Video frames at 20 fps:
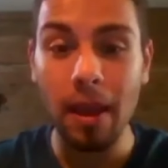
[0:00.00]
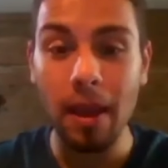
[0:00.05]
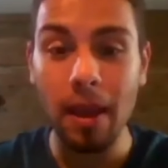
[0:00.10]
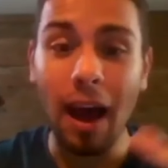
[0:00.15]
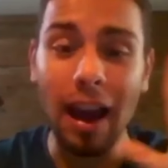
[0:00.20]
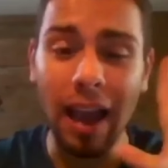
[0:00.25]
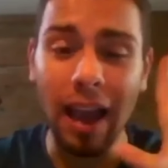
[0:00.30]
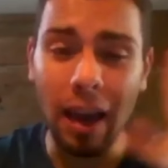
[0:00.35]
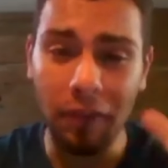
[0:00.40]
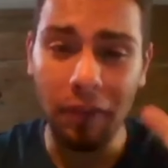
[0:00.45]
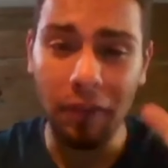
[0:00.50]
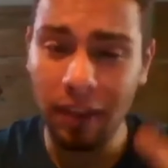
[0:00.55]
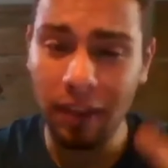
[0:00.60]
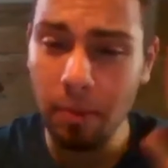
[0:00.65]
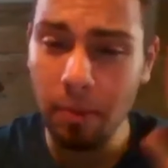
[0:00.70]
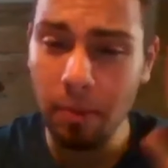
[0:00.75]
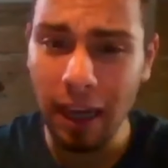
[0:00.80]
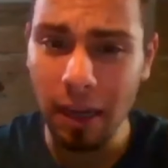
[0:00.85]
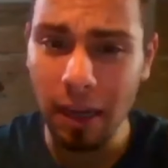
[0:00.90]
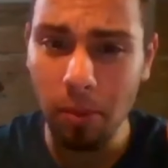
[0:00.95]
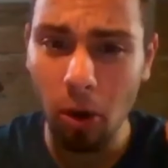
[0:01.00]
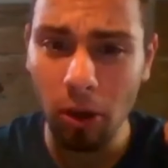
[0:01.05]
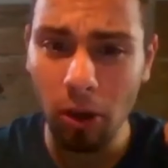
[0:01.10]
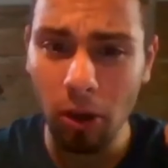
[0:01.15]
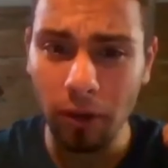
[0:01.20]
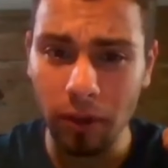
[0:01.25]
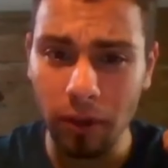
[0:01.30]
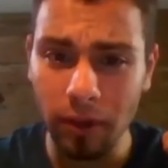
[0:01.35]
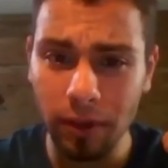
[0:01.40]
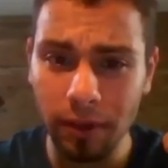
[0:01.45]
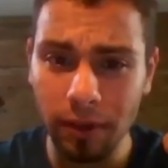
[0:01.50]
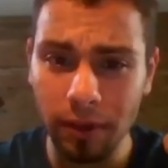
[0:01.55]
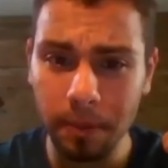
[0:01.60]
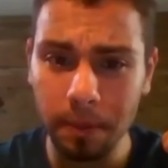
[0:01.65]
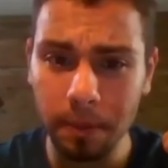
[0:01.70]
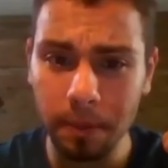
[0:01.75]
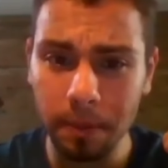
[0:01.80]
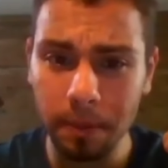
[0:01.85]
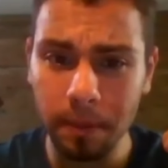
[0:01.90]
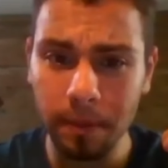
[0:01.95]
I have seen many models,
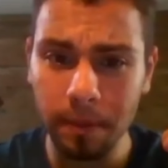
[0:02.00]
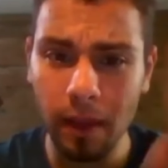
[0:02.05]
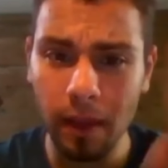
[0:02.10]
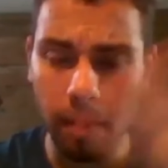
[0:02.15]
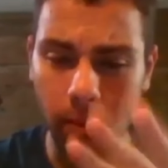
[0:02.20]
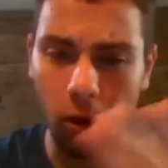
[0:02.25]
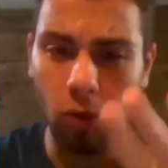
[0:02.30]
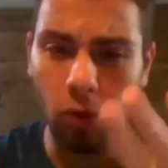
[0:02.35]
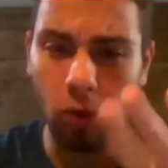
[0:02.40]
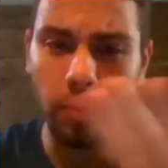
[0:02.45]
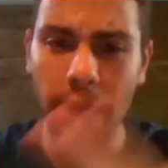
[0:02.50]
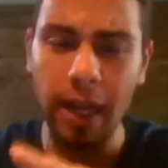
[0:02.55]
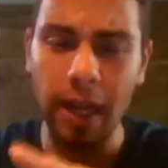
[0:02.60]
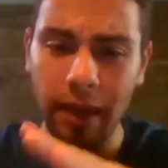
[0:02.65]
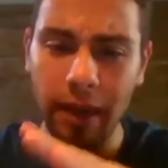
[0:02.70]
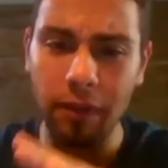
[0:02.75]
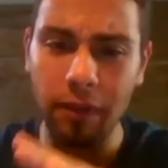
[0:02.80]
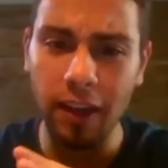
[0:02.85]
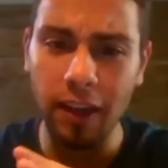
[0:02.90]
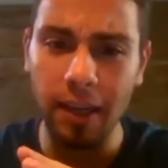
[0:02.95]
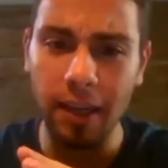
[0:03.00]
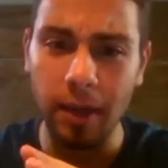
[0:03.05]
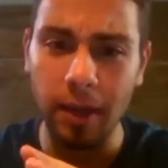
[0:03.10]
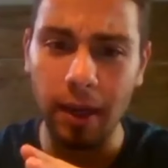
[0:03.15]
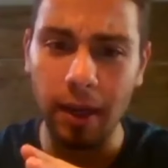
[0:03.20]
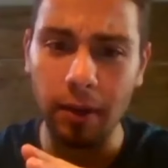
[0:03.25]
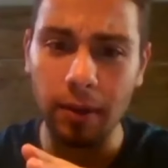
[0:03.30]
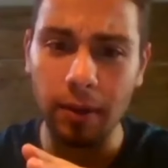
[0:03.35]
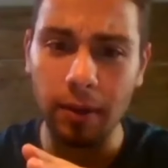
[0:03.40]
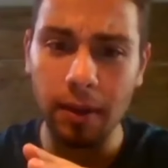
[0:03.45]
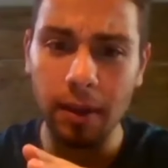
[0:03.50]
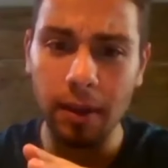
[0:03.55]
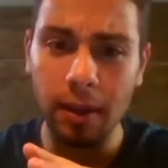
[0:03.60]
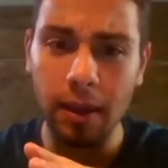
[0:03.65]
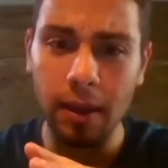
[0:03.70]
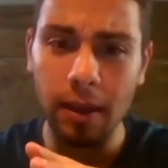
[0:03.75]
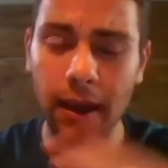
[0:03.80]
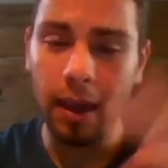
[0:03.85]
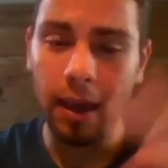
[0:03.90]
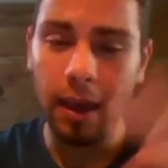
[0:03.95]
both male and female,
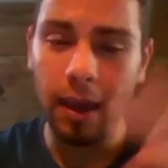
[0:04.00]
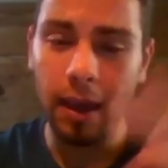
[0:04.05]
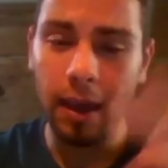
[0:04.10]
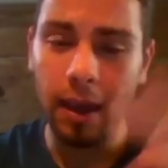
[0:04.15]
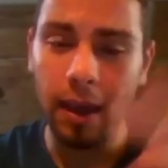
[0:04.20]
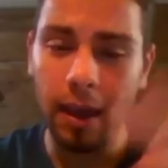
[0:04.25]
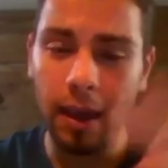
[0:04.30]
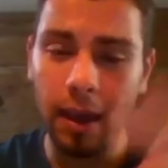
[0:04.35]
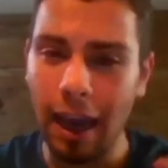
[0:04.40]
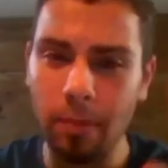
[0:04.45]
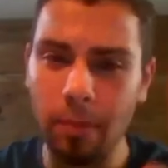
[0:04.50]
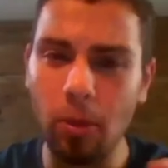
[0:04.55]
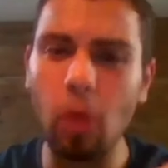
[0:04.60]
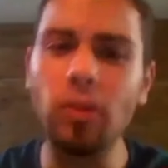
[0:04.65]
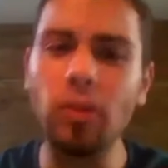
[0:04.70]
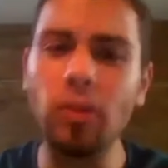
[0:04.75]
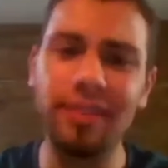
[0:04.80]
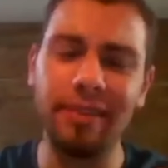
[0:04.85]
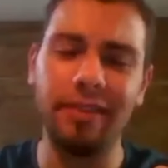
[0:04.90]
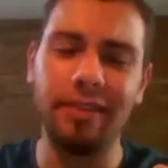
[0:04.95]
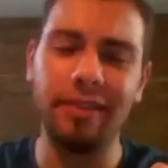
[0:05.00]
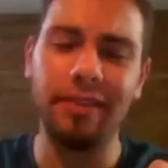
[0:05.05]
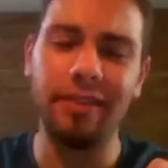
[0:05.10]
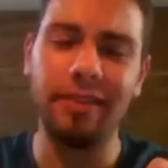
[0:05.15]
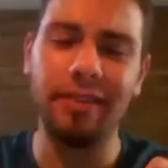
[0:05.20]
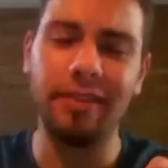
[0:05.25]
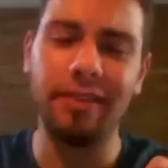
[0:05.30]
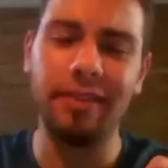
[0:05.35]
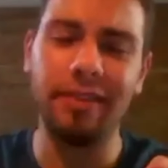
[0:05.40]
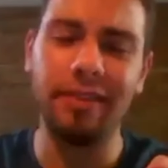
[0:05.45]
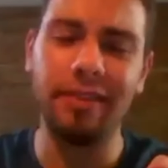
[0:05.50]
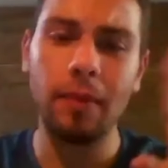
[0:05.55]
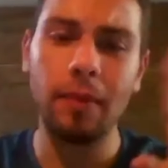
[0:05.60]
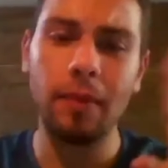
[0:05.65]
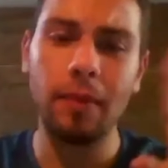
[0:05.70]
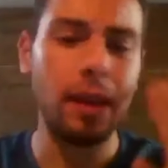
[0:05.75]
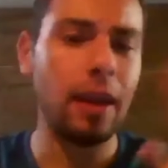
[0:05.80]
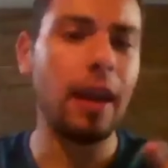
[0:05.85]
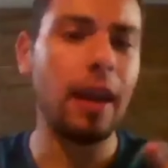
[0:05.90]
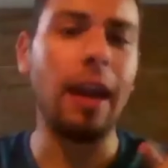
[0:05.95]
and most of them,
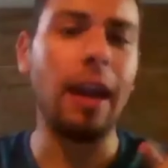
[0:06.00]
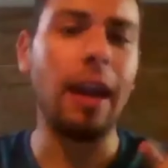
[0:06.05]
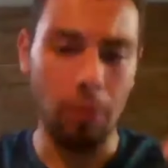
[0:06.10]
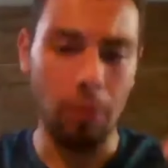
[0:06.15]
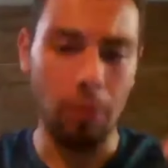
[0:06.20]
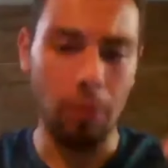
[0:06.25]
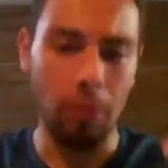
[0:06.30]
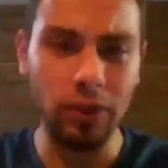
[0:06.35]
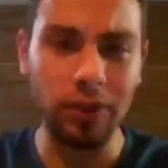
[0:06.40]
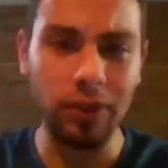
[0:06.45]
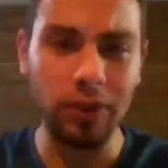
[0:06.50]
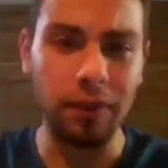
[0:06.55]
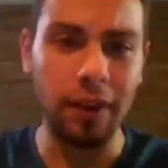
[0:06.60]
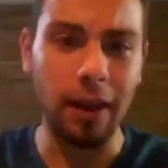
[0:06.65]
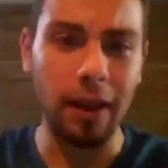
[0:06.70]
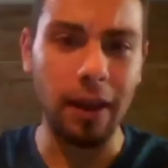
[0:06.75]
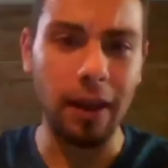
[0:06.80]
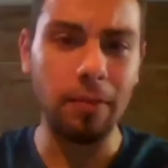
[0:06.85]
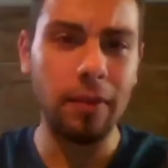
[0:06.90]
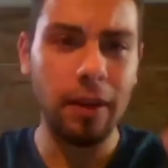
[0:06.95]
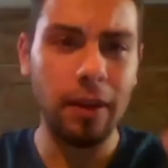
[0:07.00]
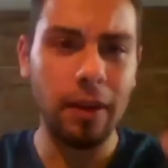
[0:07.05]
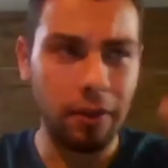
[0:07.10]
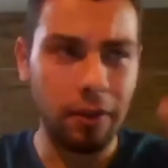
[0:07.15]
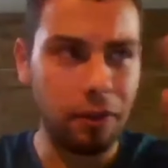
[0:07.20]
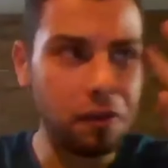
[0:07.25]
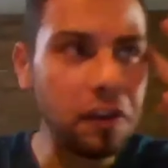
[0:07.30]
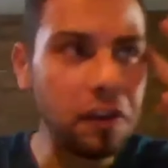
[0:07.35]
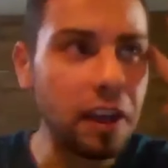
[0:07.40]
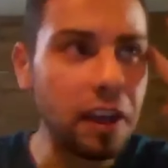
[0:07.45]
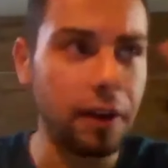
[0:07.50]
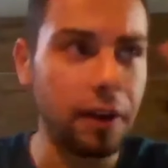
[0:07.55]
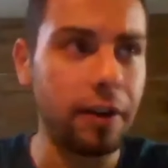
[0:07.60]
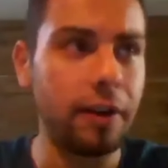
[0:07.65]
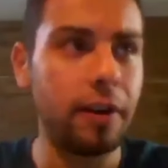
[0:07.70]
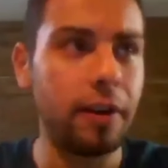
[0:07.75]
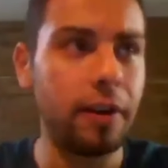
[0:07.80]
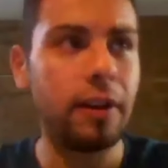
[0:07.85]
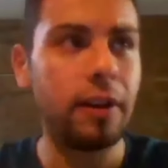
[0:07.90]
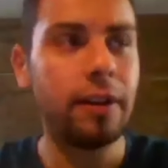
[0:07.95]
and most of them fear